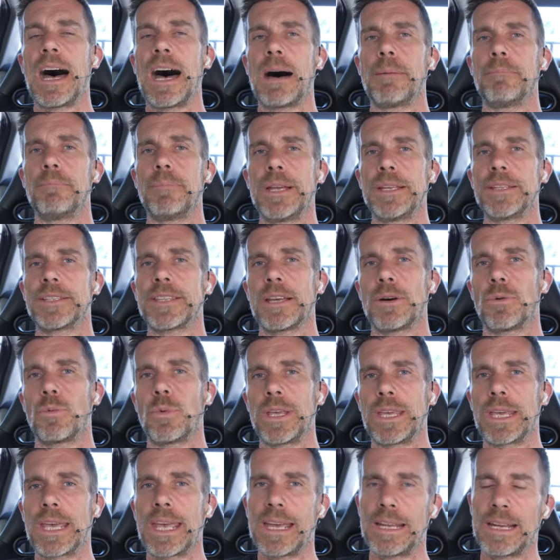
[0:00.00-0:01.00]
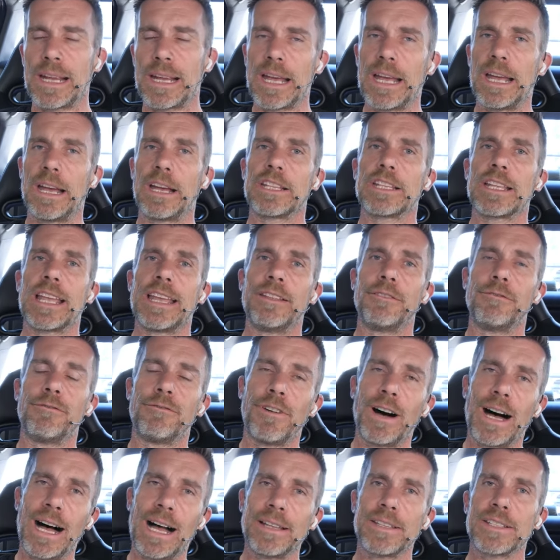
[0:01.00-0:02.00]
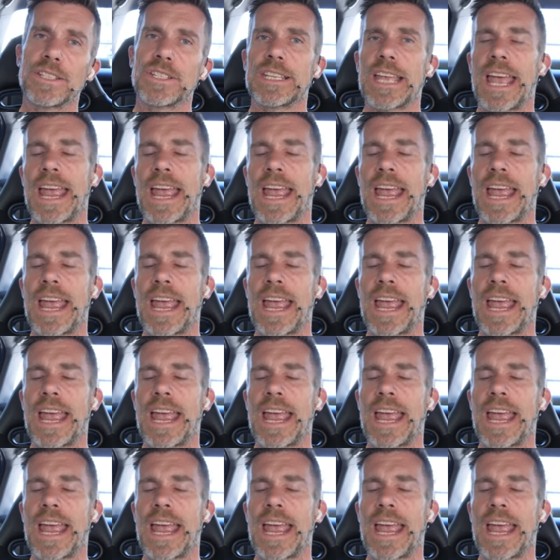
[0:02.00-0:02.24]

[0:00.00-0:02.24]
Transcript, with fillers: means that we can advance